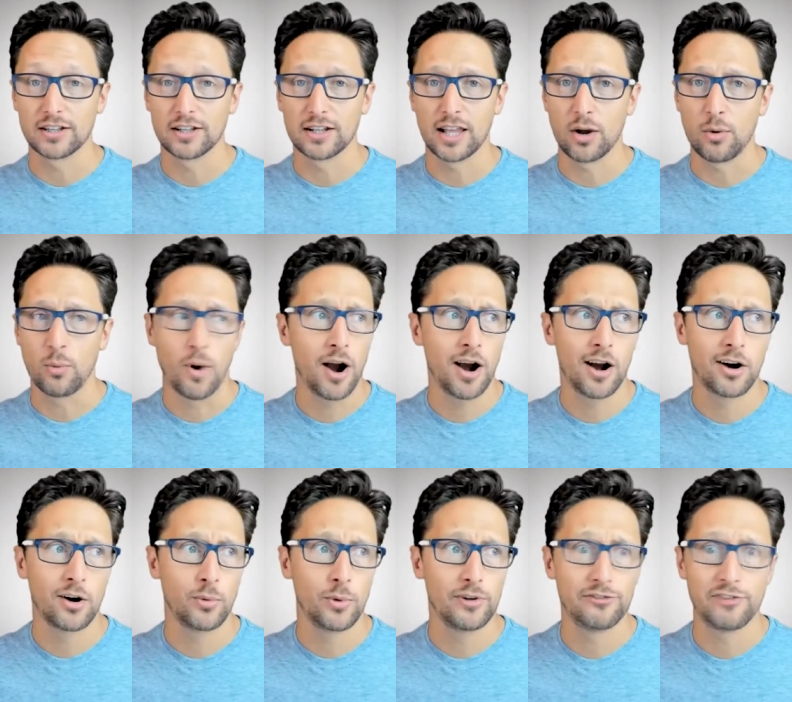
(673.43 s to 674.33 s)
They're like, why
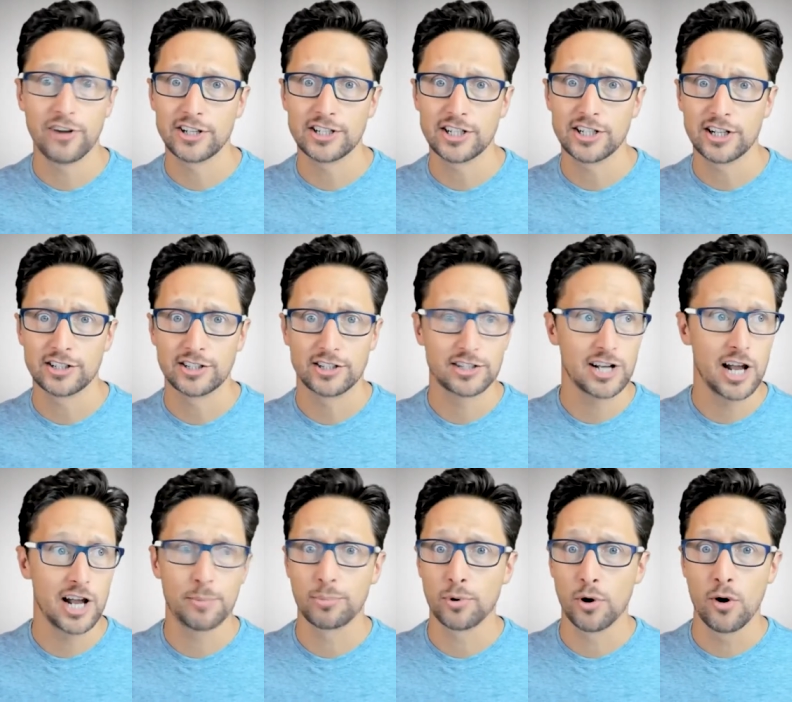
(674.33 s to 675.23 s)
are we fixing this? It's
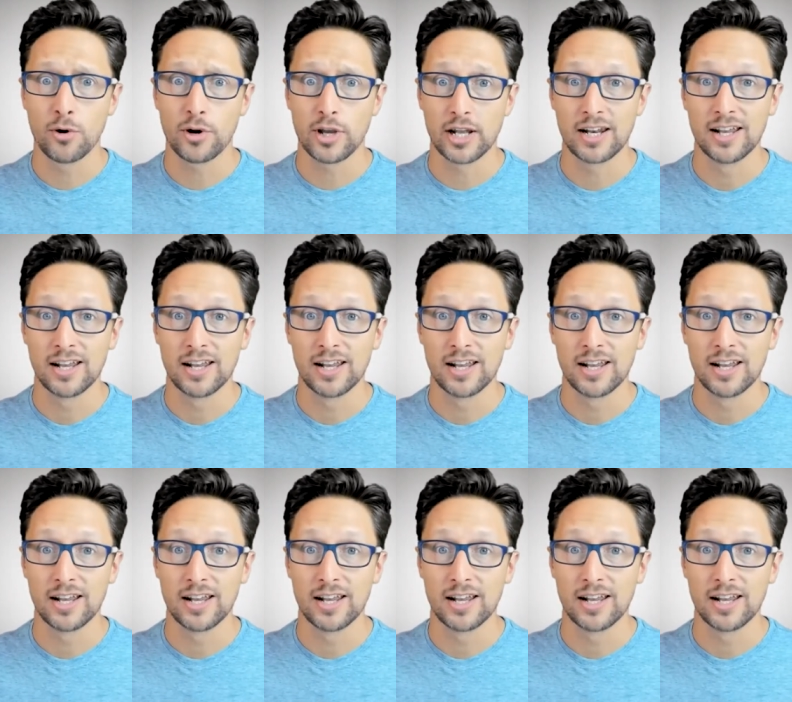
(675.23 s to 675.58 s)
not broken.